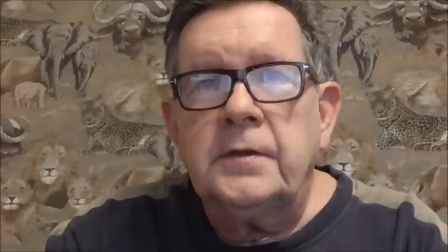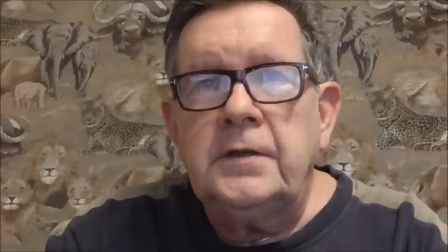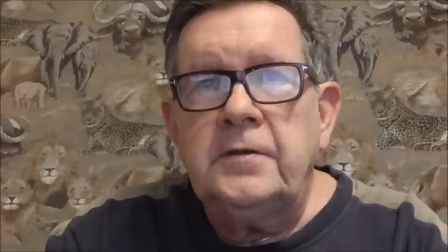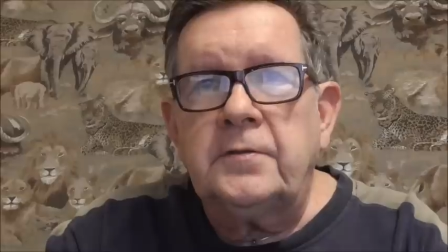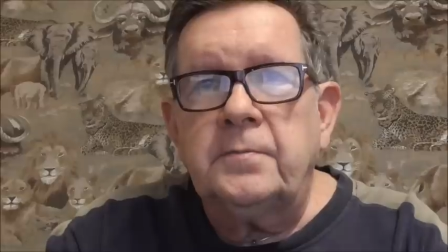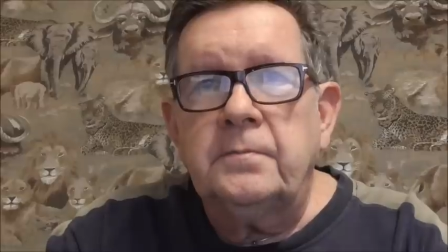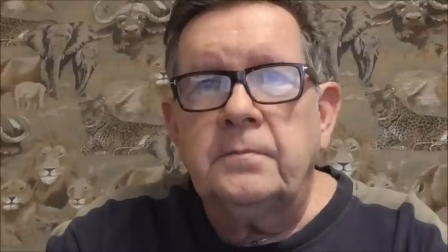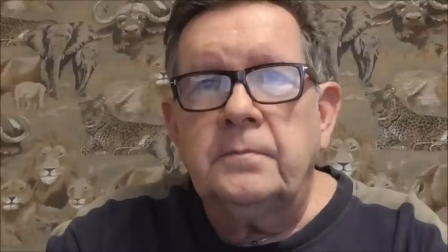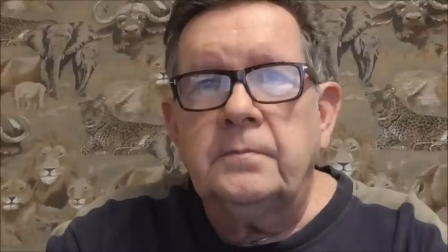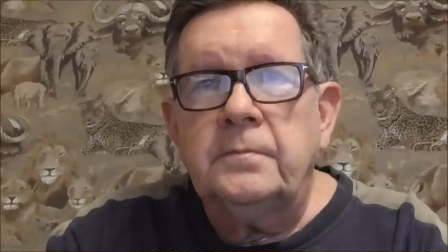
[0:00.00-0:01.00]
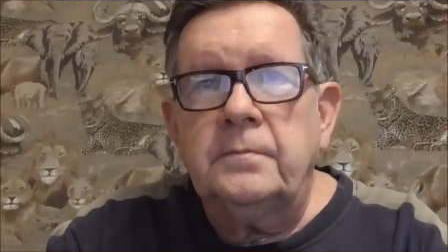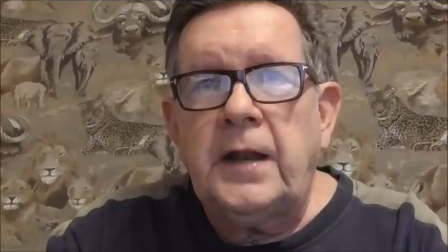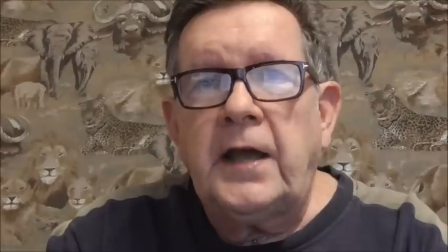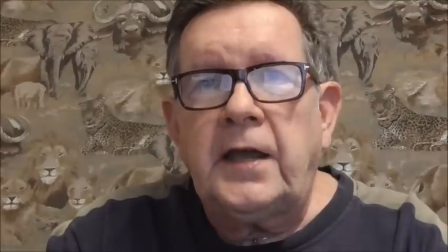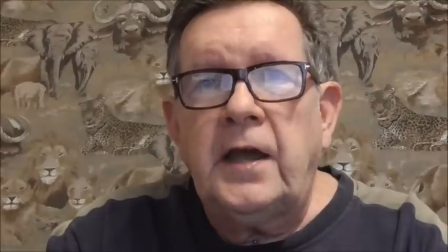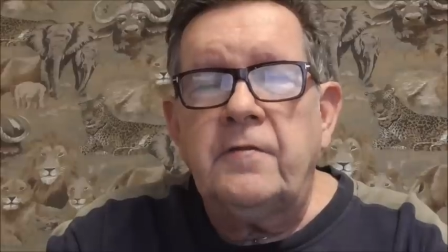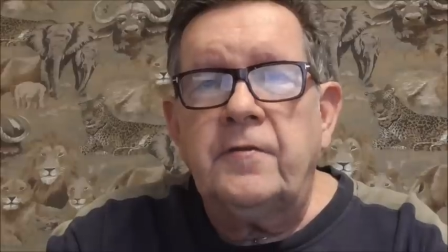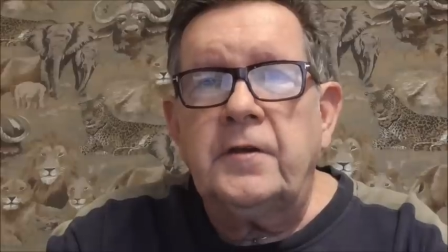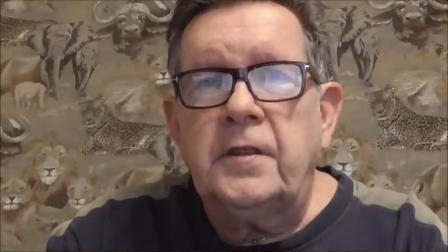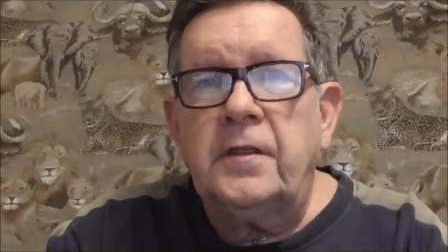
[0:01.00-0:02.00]
these black
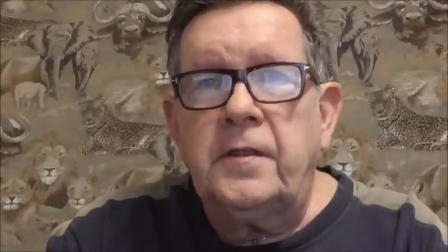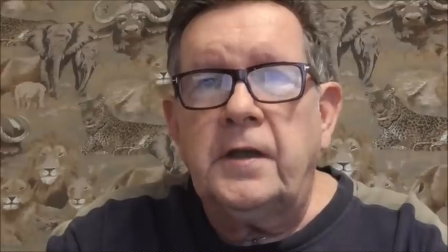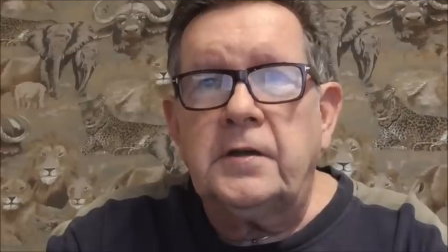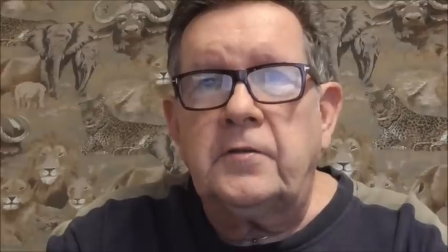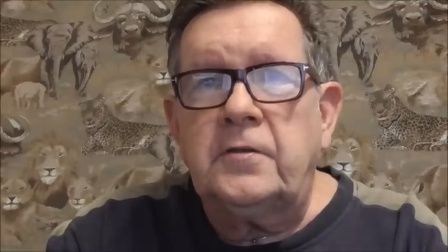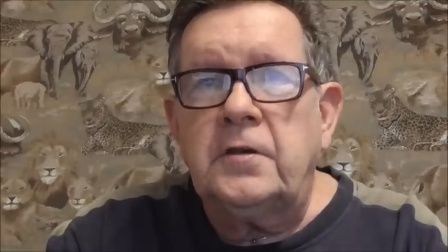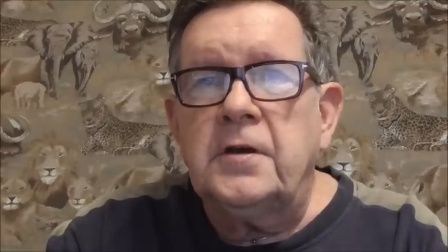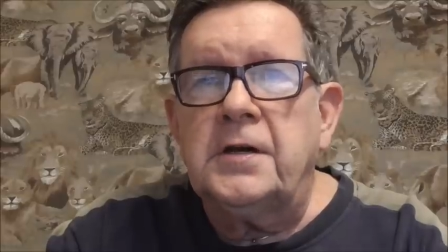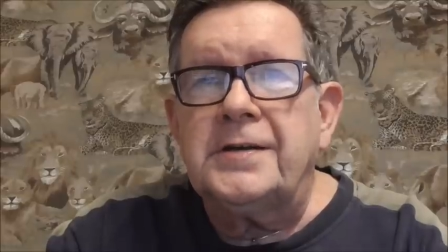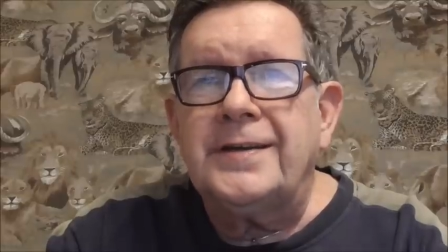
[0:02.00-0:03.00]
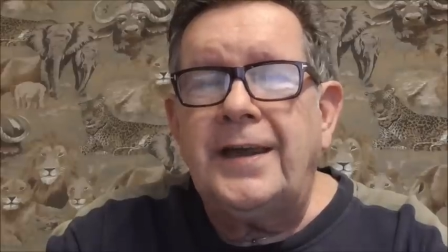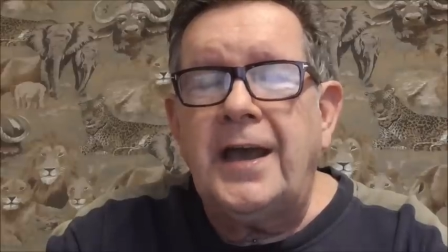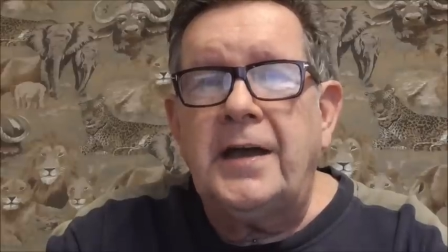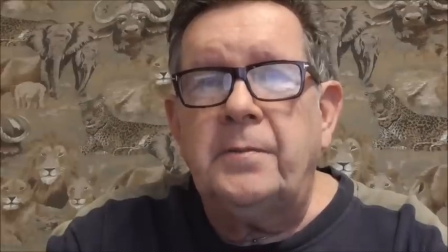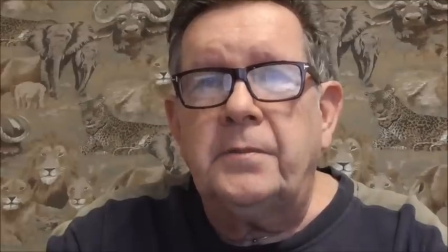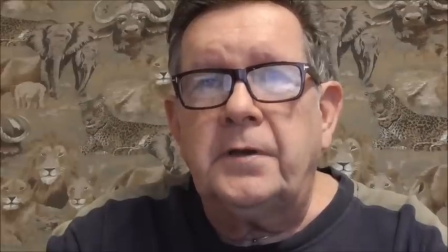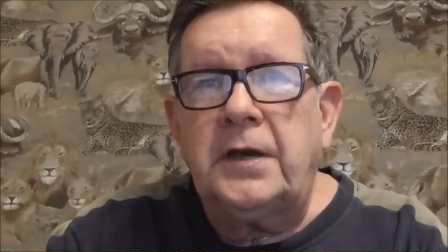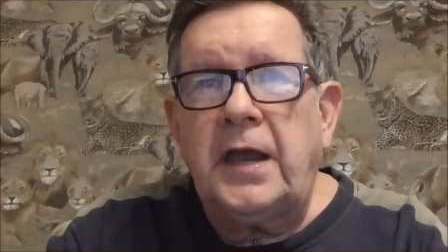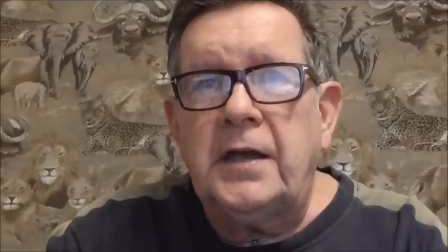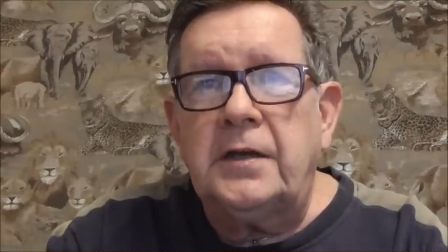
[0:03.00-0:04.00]
African thugs who go out in
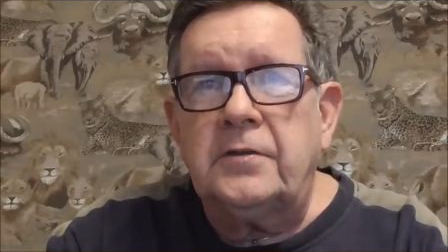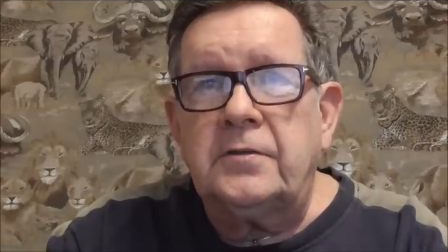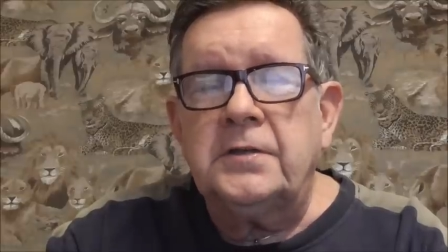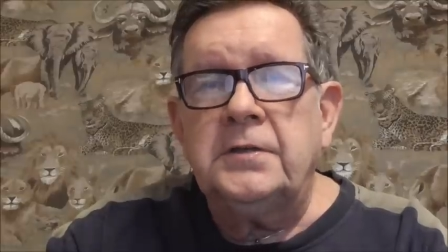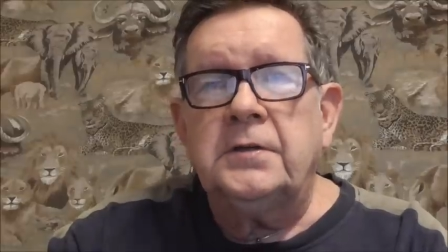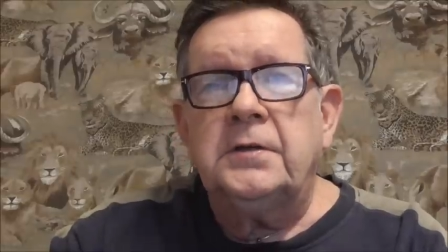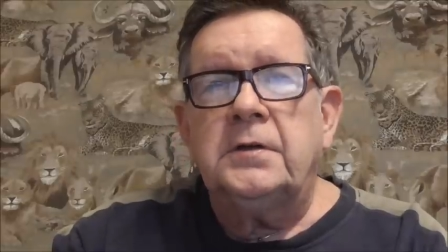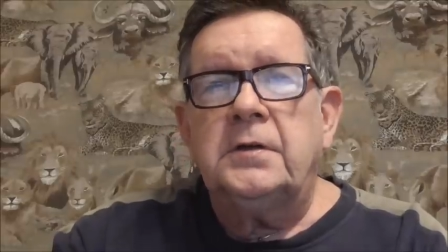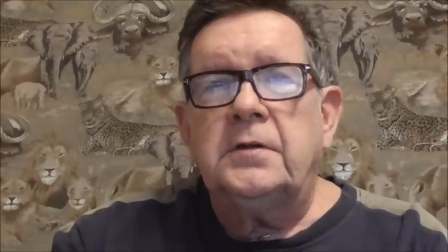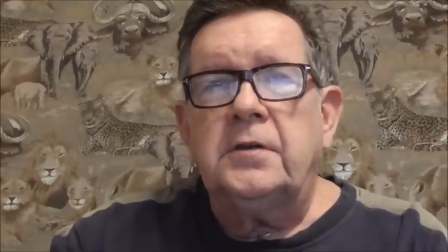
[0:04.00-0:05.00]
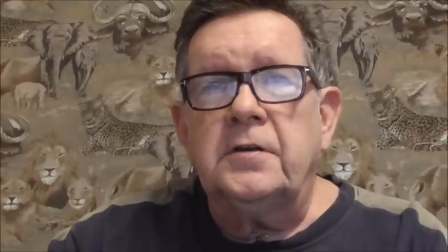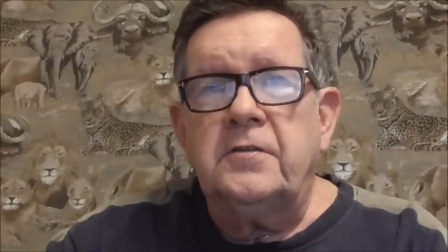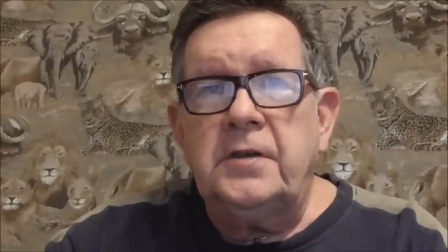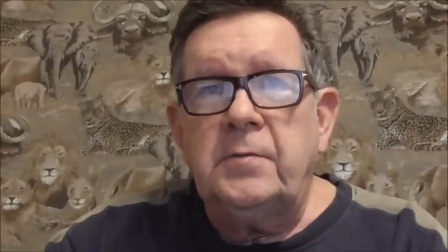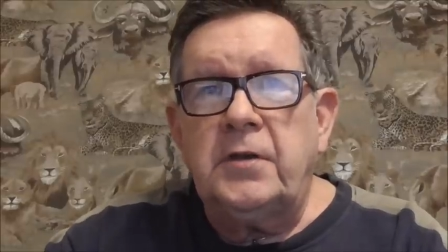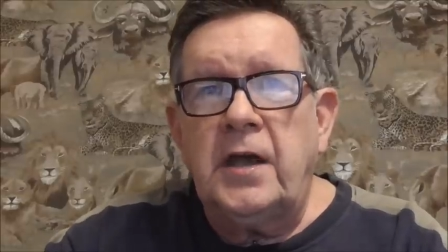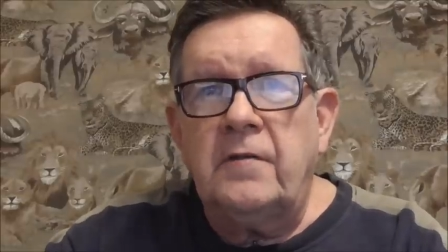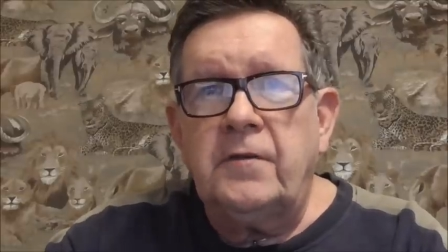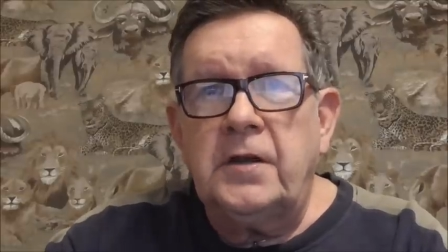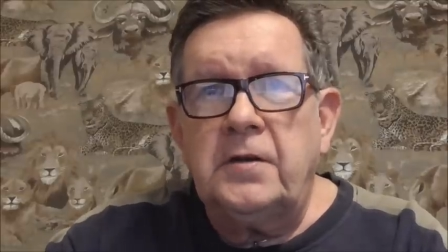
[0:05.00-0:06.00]
gangs don't seem to
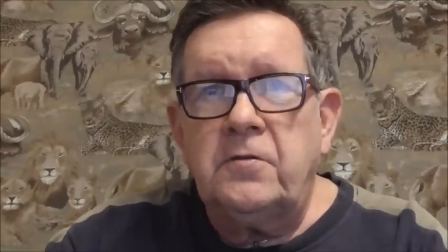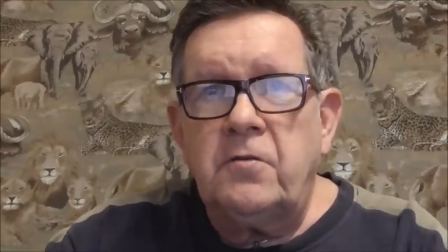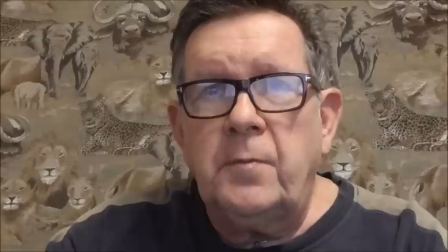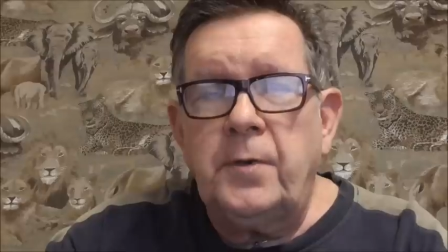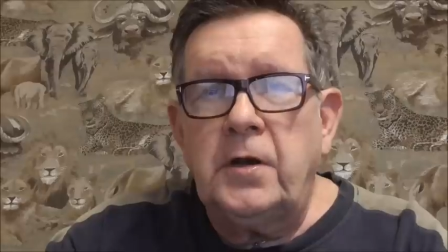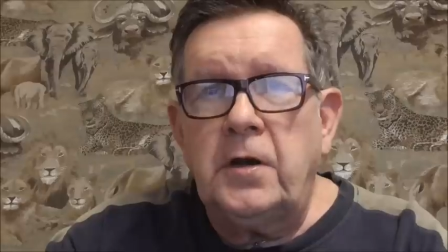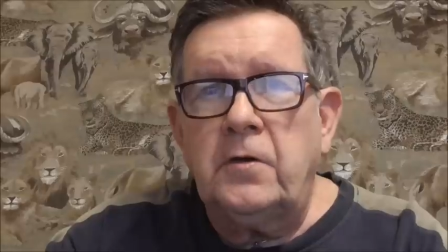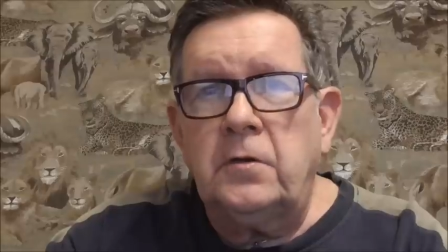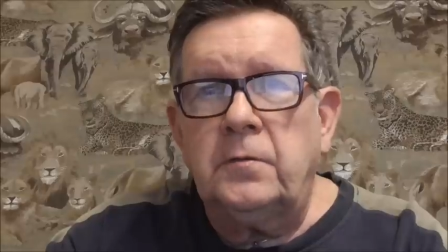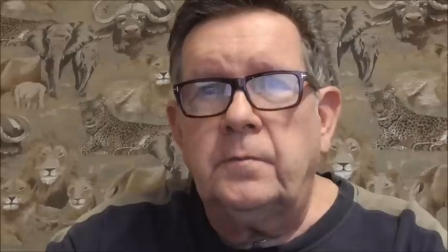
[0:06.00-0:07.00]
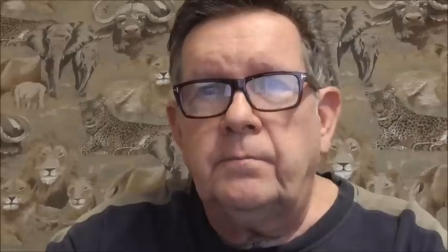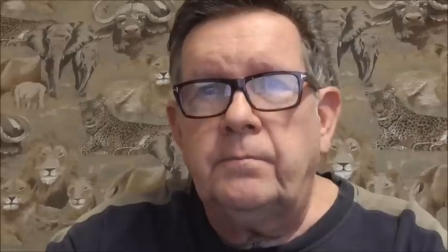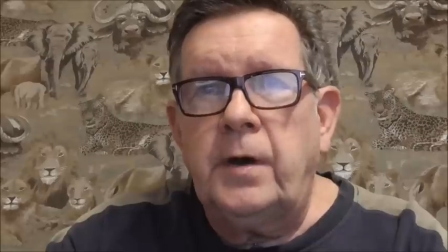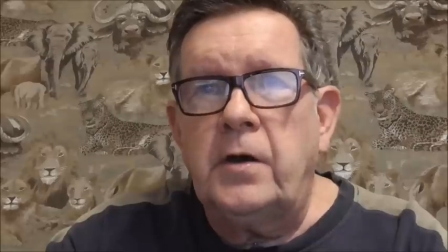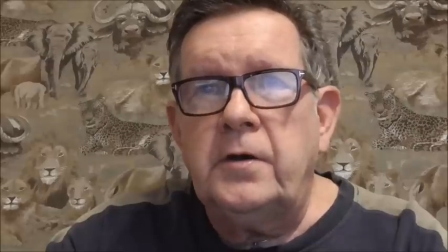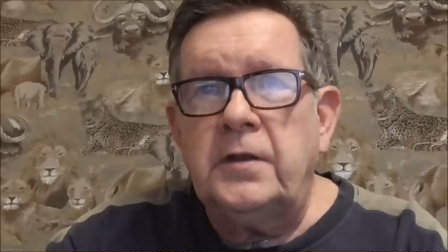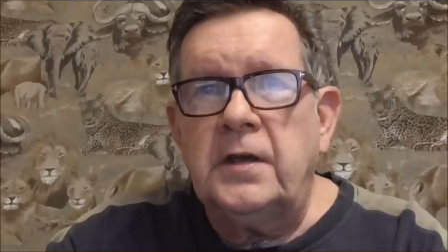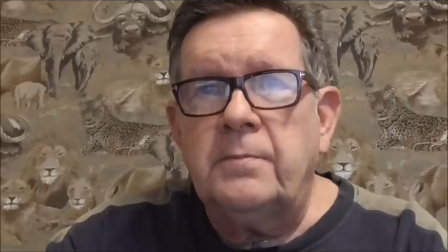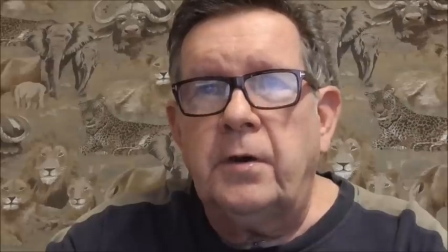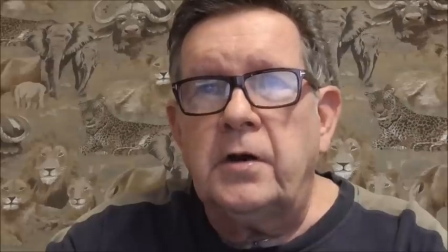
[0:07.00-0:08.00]
have an entrepreneurial bone in
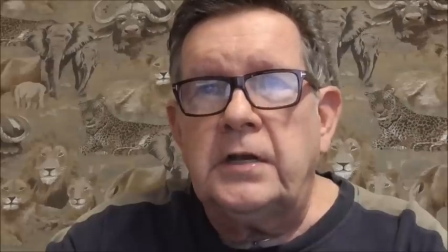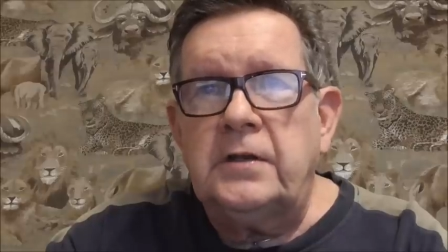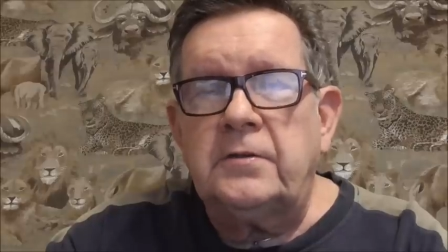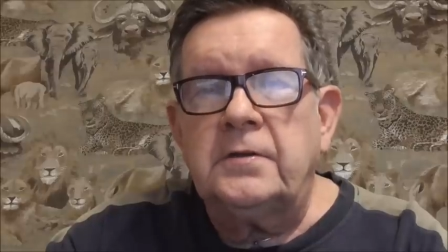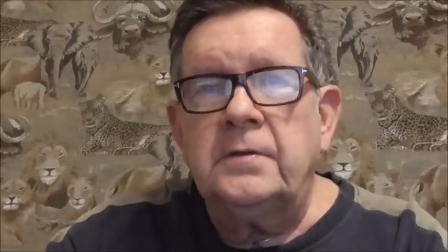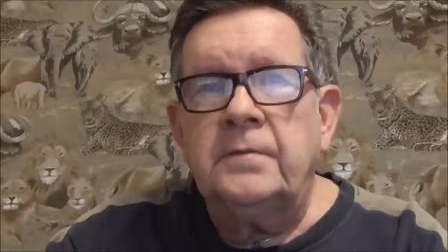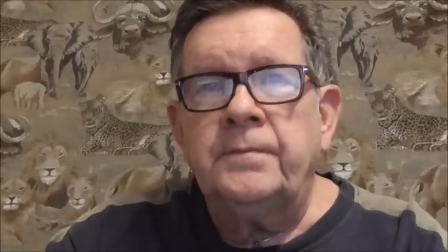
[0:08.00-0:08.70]
their bodies,